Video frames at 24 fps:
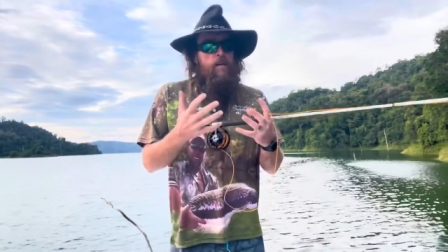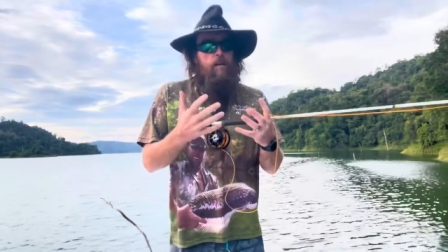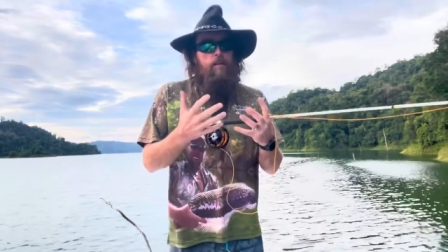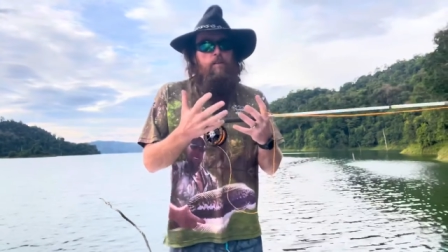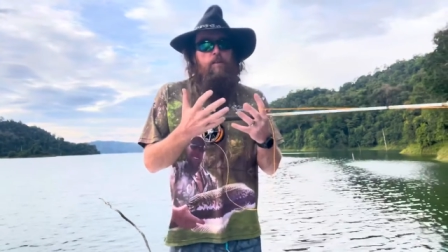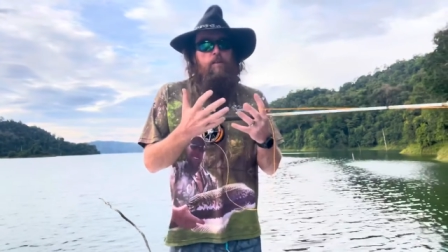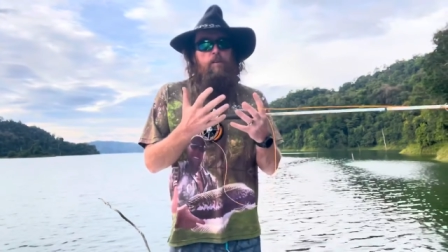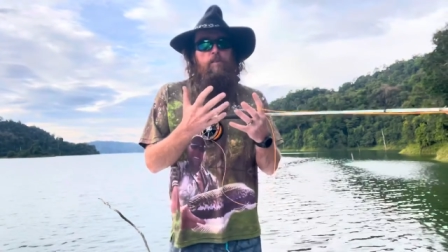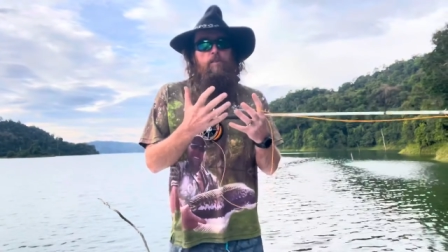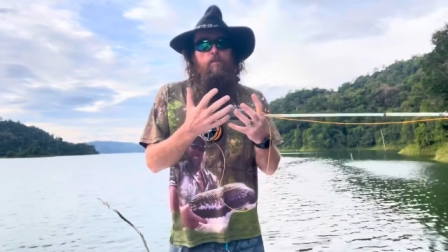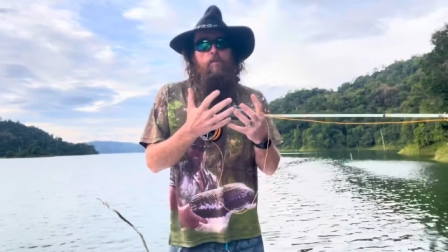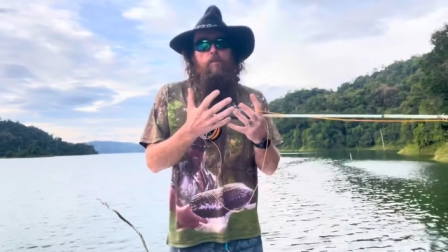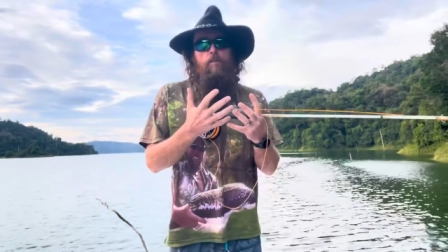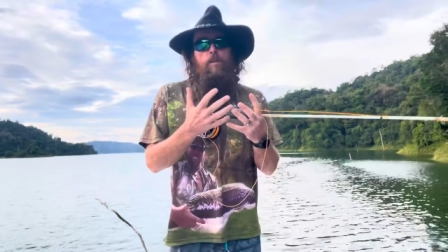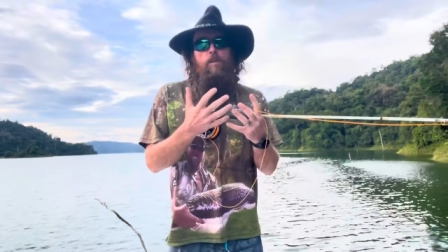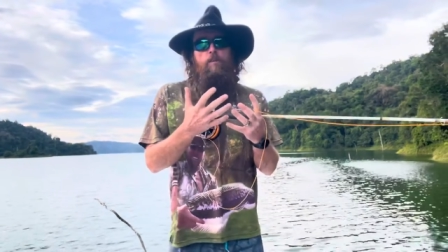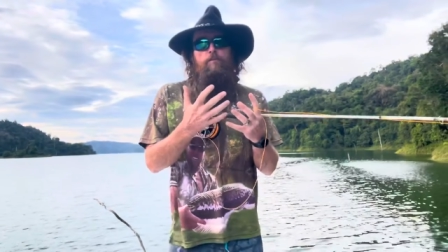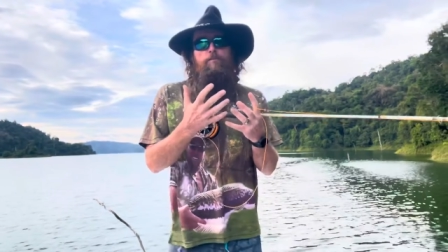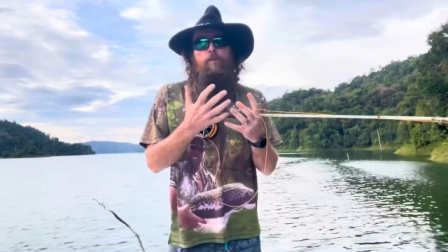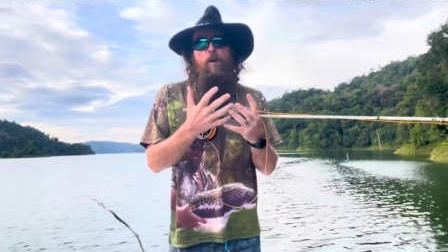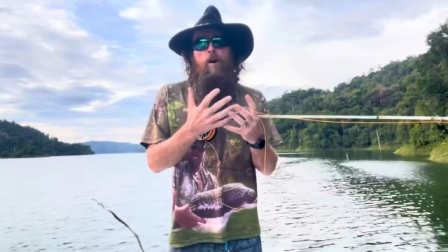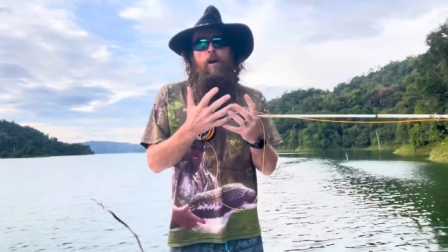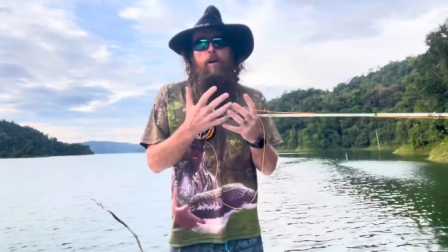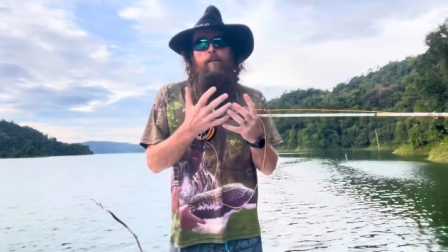He's got these
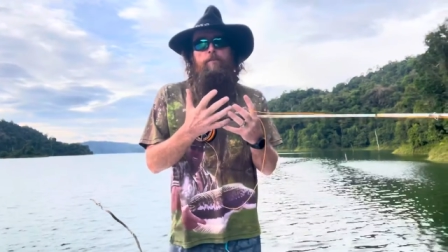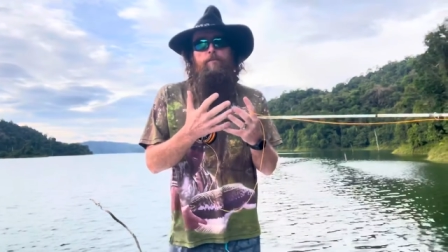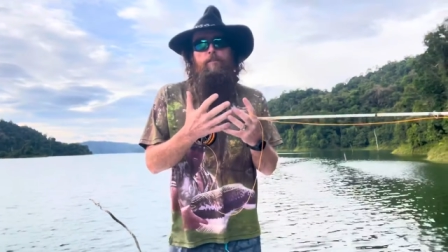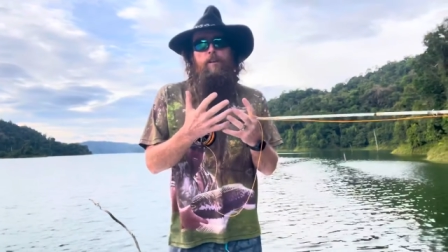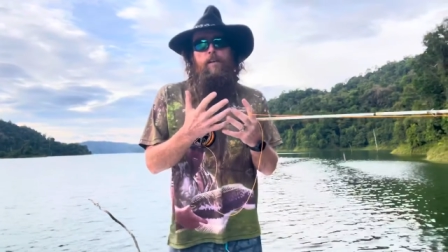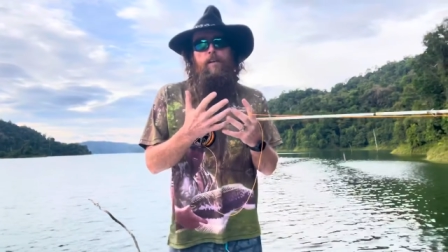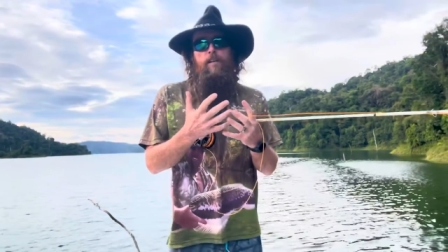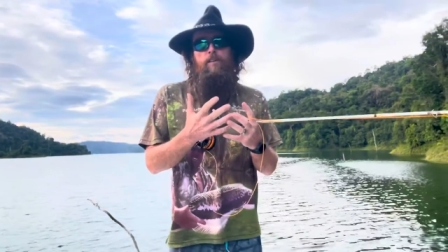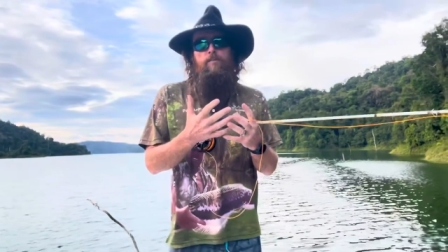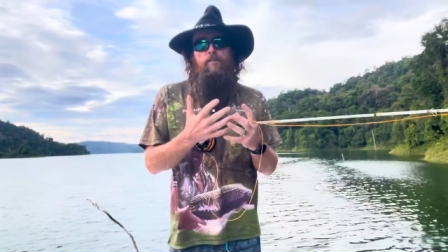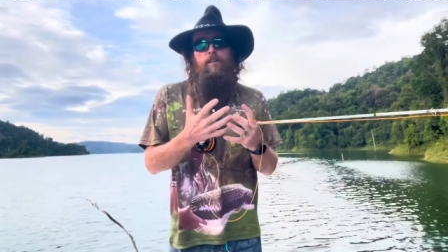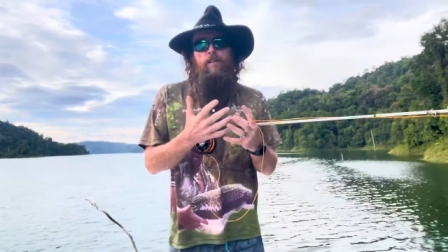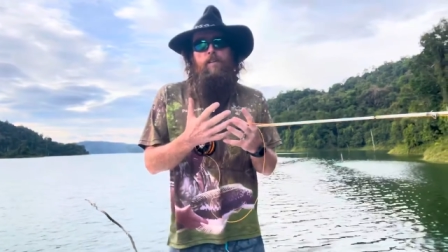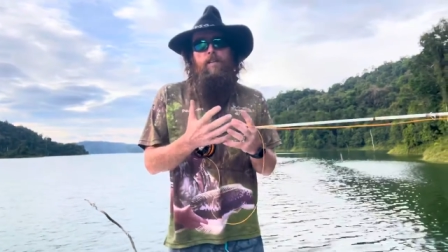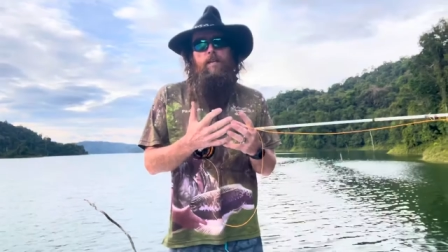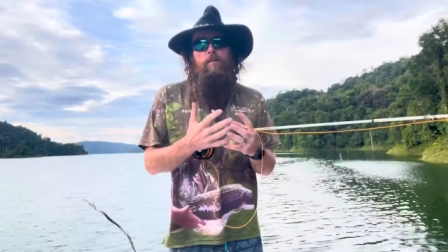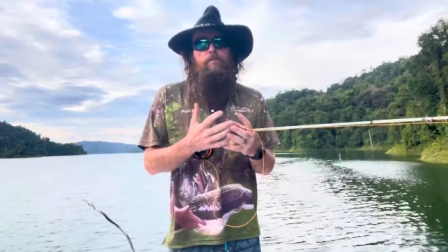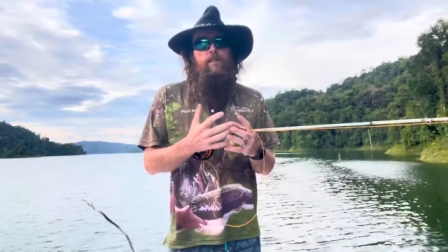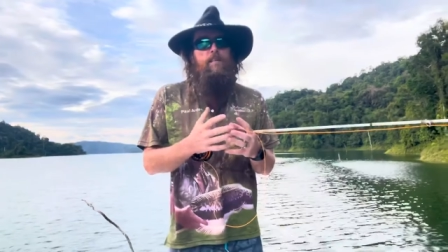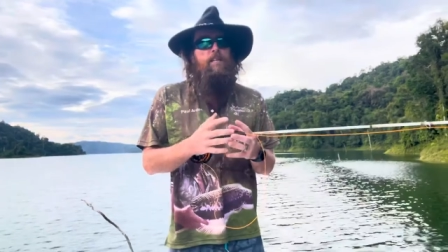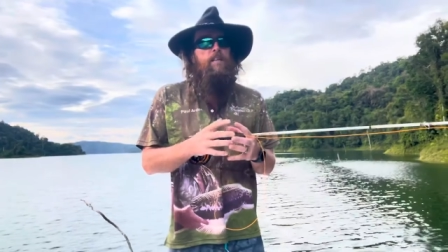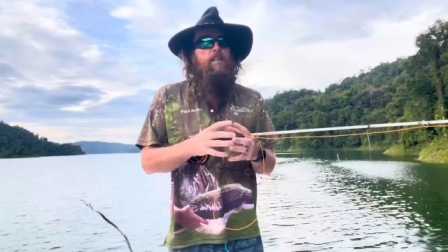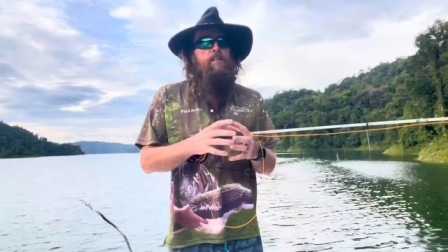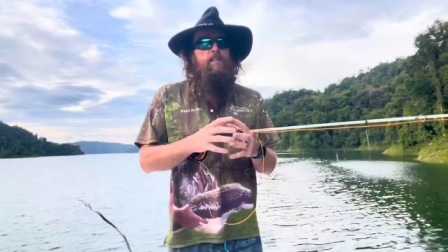five things that come
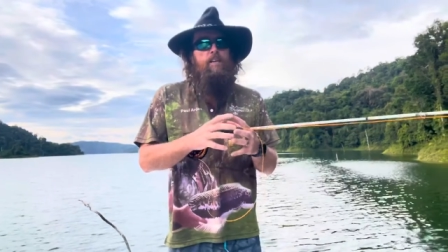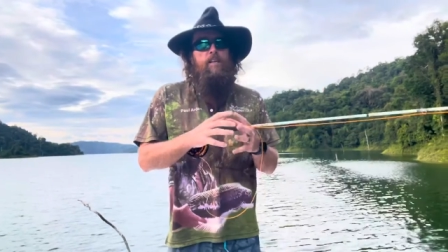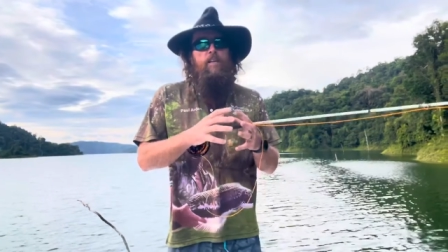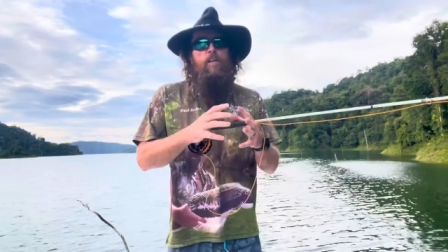together